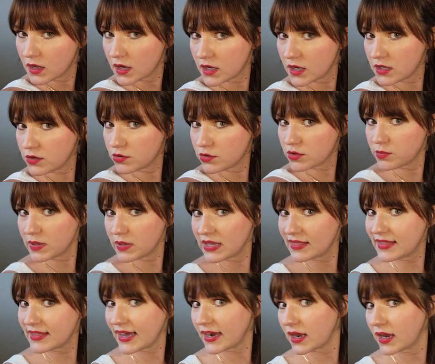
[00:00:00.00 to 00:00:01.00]
and you could
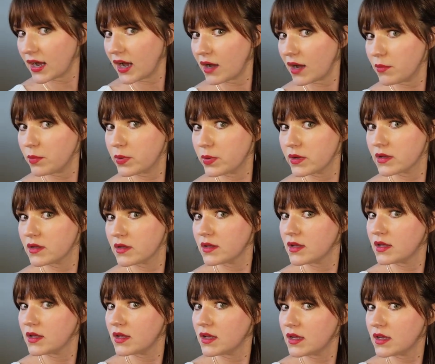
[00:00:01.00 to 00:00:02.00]
pin that up
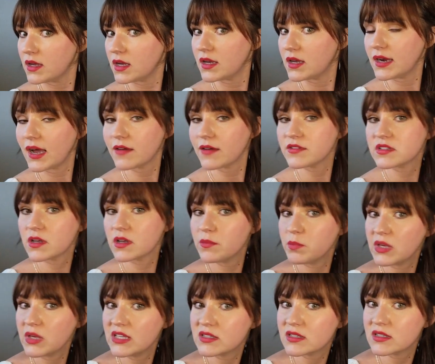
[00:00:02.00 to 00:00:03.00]
and have
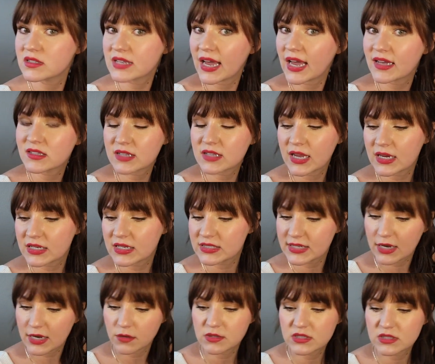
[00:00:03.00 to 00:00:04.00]
some pieces cascading
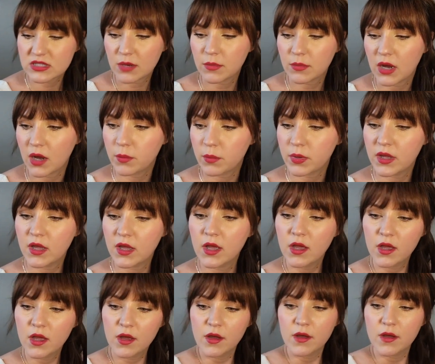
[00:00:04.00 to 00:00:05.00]
down, some up.
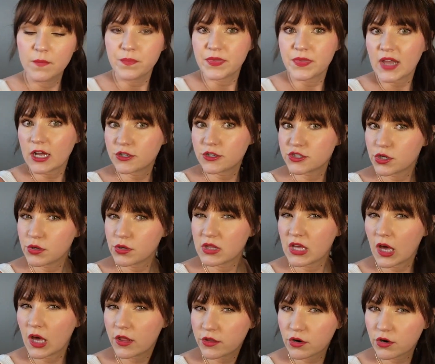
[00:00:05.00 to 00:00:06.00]
I'll show you
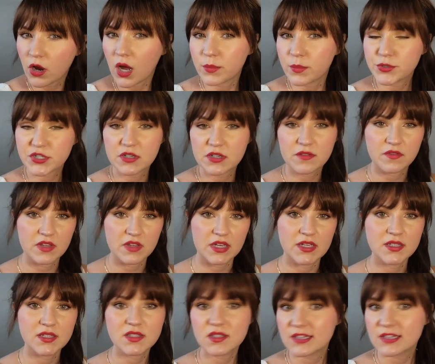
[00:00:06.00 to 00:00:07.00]
the other option of
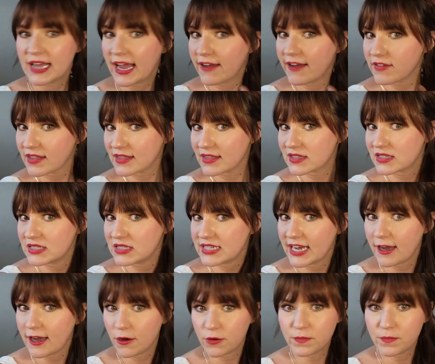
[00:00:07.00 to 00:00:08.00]
this, having this
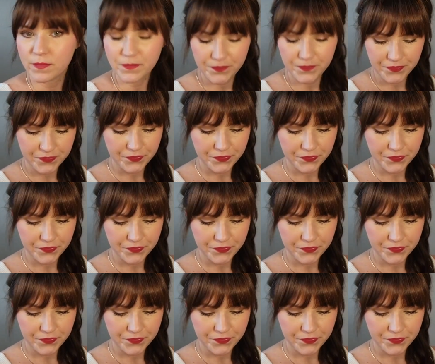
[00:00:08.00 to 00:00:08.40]
down.